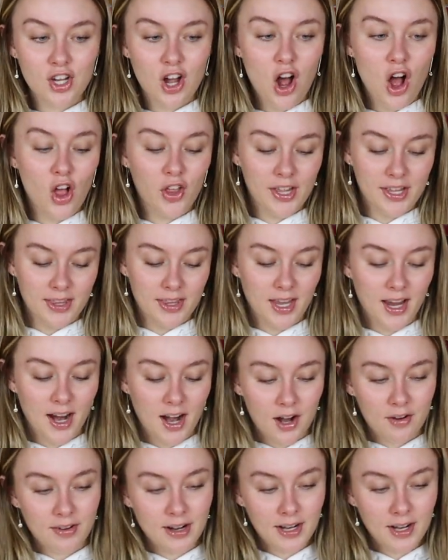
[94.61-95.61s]
all in
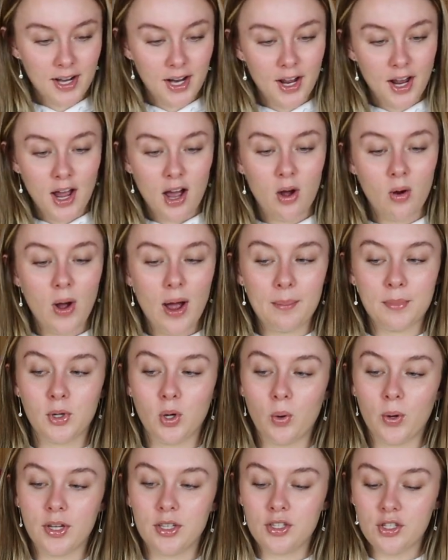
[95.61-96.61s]
there, ready to go, I'm
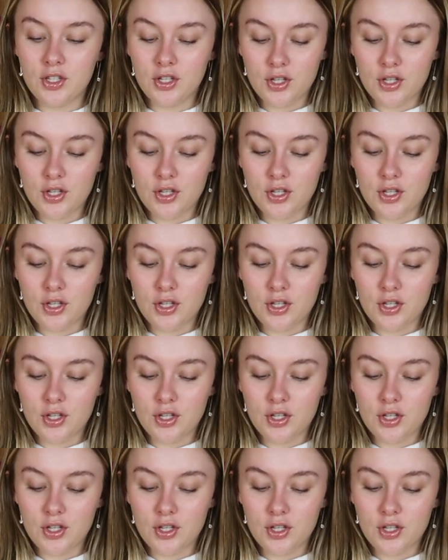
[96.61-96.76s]
going